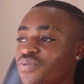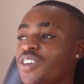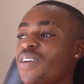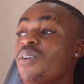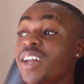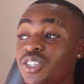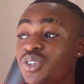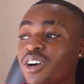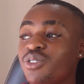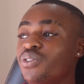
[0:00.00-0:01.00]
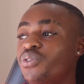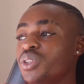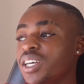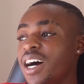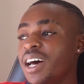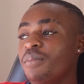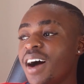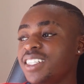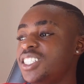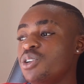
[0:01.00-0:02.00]
If I wanted to, I could have fought the guy. But
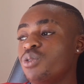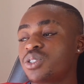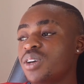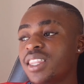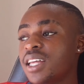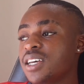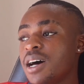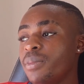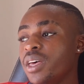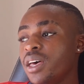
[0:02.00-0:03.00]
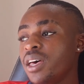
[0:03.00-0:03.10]
I just didn't want to at that time.